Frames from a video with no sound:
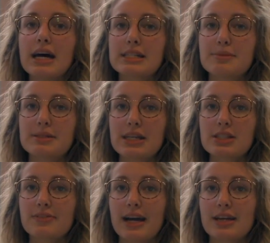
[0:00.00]
A
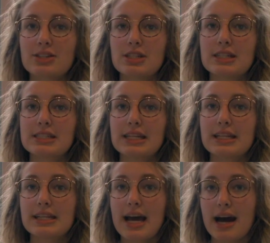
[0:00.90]
substantive action is
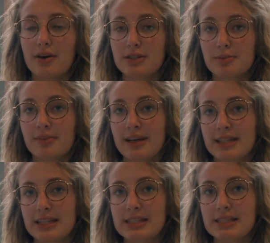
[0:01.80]
needed now to
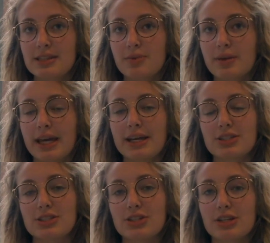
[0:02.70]
prevent this. We can't
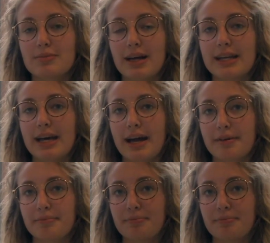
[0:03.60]
just turn a blind eye.